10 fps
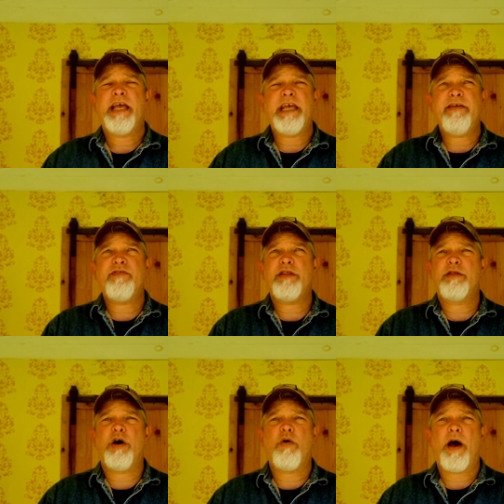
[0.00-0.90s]
Even
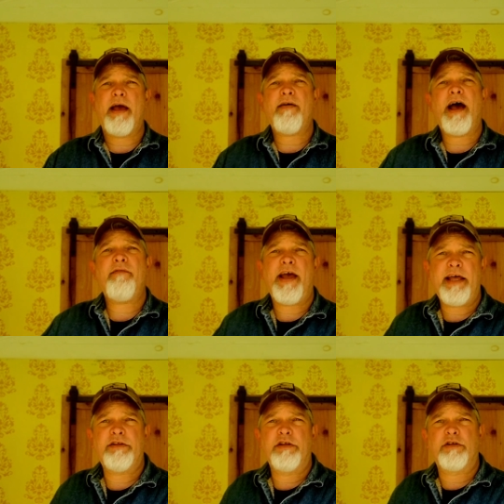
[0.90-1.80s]
though I've
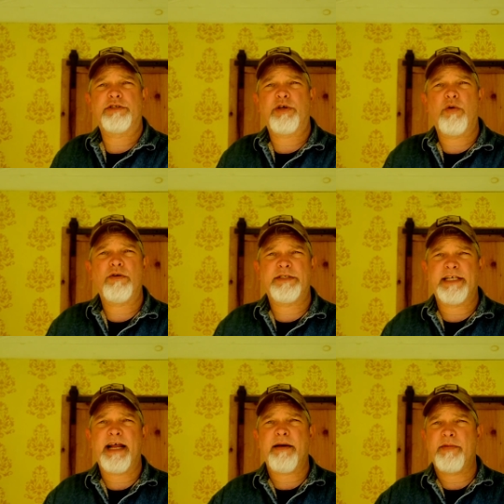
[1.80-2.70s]
had the little solar
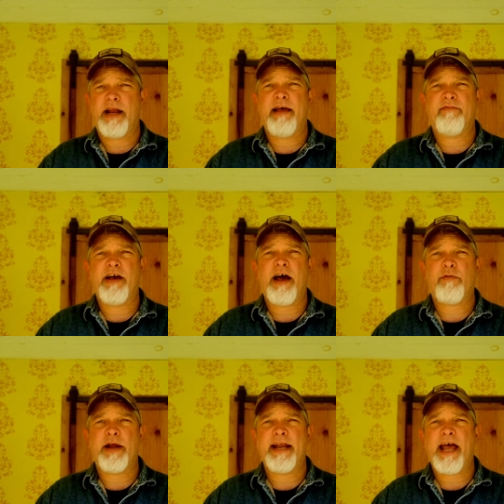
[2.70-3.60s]
setup that I've
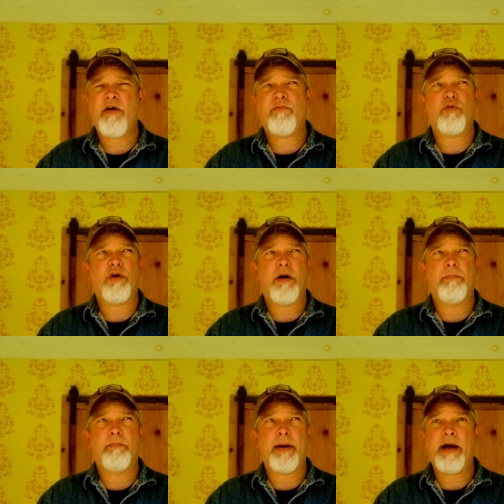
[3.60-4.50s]
got right now for
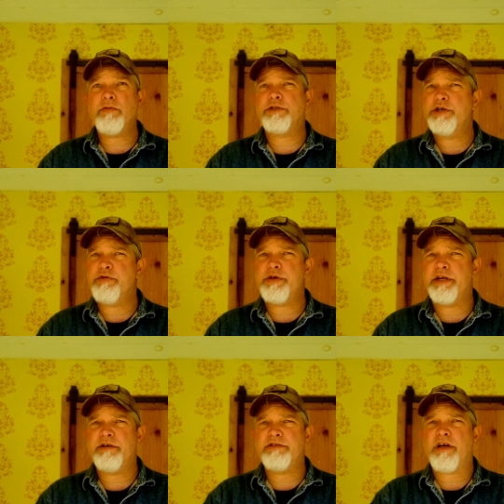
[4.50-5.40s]
about 2
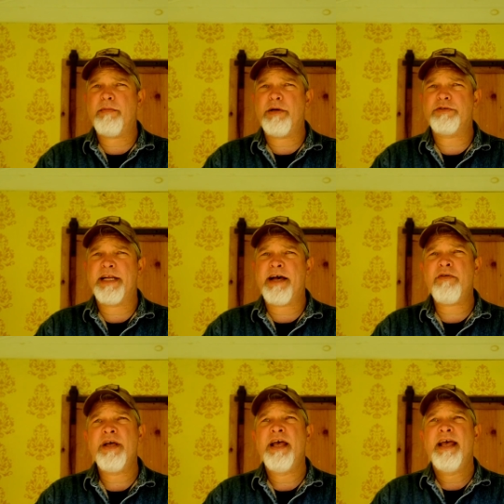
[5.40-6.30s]
years almost now,